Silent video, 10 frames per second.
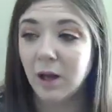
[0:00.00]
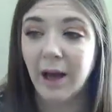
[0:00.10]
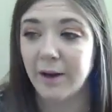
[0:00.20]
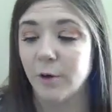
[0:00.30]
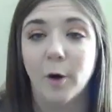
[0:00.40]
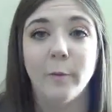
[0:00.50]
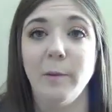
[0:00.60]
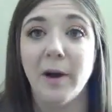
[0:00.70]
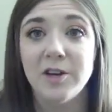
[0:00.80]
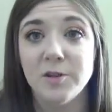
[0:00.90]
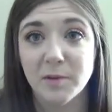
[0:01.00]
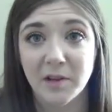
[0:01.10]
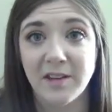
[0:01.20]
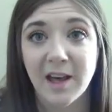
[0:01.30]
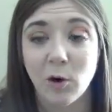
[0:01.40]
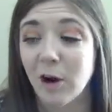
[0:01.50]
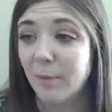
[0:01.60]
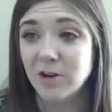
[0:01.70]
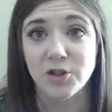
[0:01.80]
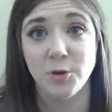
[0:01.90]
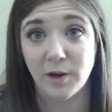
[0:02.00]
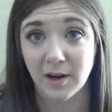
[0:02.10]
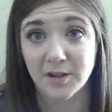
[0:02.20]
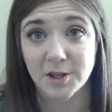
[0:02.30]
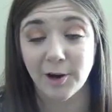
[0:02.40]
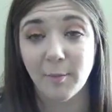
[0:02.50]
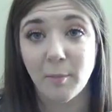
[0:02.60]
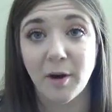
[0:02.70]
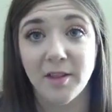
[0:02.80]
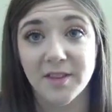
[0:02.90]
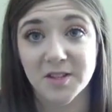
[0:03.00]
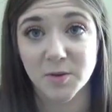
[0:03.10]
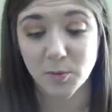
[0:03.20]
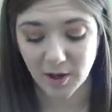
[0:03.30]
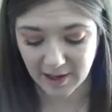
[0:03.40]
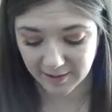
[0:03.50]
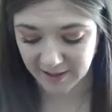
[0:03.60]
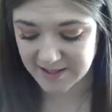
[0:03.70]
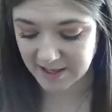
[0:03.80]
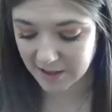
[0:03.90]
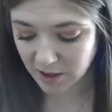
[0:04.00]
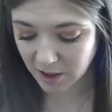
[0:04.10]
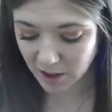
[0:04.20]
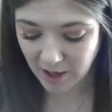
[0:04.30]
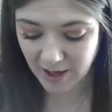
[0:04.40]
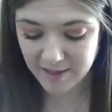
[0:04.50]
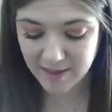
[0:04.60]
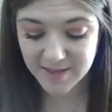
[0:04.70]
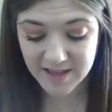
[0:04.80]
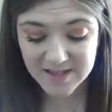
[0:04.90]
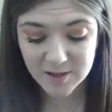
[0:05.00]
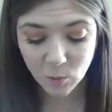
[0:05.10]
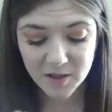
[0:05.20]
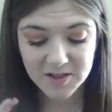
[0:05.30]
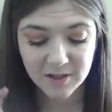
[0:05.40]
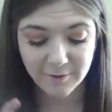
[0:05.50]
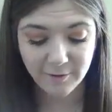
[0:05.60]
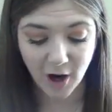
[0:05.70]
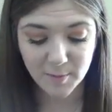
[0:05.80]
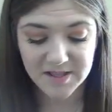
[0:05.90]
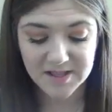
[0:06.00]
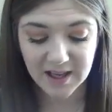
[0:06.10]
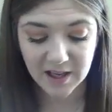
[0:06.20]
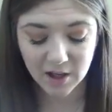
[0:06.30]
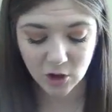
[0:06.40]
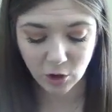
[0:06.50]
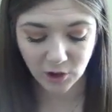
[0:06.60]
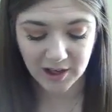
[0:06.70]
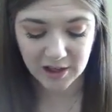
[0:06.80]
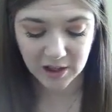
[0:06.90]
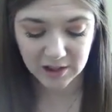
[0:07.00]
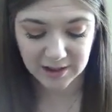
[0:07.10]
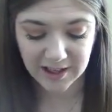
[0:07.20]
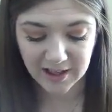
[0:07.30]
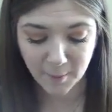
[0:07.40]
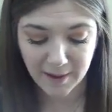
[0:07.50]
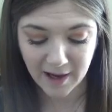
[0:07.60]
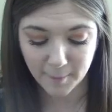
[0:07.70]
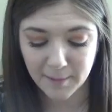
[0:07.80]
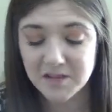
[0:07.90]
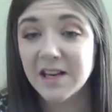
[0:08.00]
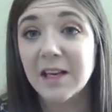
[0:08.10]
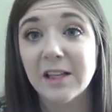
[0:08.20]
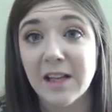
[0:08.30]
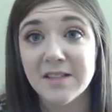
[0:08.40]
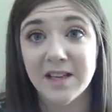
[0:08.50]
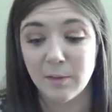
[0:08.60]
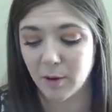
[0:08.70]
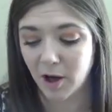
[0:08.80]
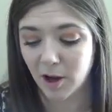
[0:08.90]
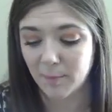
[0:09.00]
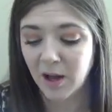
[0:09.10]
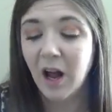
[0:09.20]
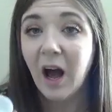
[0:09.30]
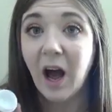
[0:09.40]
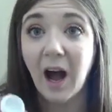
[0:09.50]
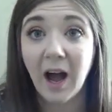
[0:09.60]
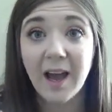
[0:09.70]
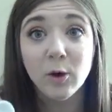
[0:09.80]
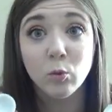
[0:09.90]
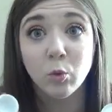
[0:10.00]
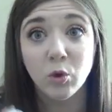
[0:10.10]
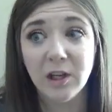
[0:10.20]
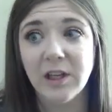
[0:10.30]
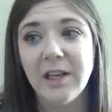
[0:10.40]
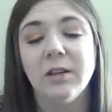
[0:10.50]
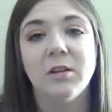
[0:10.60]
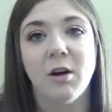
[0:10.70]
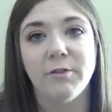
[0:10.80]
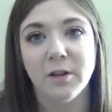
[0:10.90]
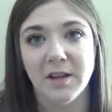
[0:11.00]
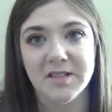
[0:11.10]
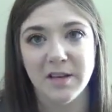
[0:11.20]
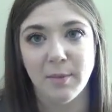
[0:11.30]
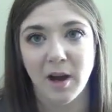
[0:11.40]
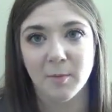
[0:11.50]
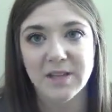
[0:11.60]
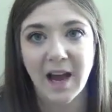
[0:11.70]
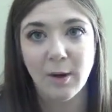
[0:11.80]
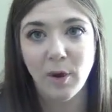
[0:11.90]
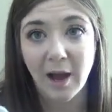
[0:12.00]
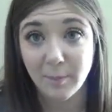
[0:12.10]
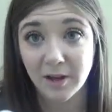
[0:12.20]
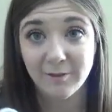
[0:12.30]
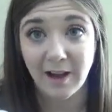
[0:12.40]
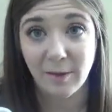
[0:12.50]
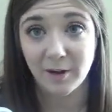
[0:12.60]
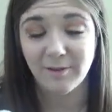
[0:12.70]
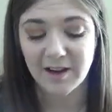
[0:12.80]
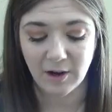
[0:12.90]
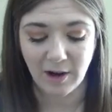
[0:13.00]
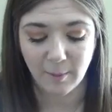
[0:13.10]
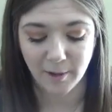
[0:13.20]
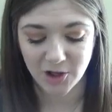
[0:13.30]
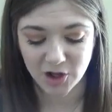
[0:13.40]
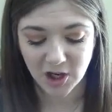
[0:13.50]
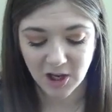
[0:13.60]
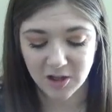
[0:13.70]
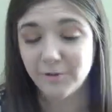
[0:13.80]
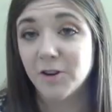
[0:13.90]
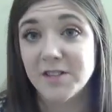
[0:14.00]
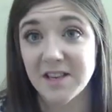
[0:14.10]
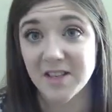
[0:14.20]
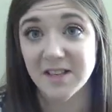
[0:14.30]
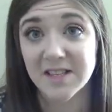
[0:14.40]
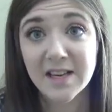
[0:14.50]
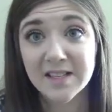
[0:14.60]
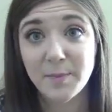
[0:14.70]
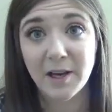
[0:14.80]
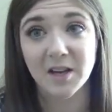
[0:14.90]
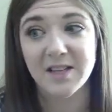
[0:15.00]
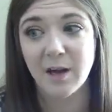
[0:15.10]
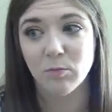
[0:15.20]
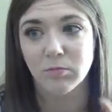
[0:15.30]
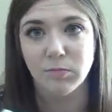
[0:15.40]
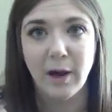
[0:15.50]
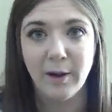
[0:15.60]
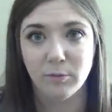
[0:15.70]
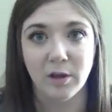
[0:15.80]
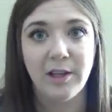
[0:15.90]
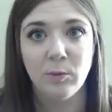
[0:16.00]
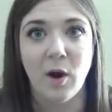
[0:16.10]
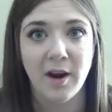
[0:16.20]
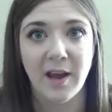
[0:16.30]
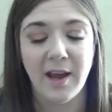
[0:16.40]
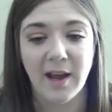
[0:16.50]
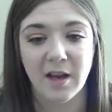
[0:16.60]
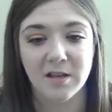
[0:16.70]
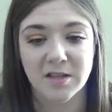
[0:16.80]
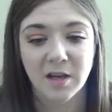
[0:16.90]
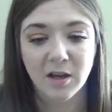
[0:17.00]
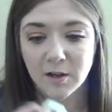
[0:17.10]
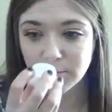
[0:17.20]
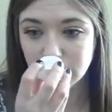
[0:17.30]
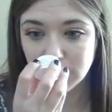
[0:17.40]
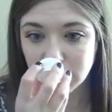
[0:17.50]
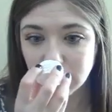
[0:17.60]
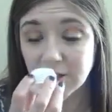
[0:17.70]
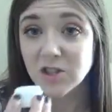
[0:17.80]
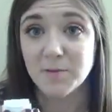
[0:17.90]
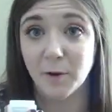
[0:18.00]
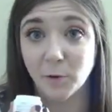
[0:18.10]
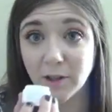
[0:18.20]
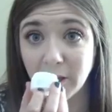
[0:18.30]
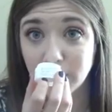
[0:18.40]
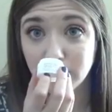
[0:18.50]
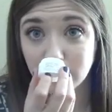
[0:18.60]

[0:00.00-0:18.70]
I don't know. We might do something like that or I might just do it on Instagram, but this was one I liked it. And then this was the Farmacy Green Clean Makeup Melting Cleansing Balm. I really love cleansing balms. I want I'm going to I want to find out how much the full size of this is because I'm I really want it and it just smelled really good.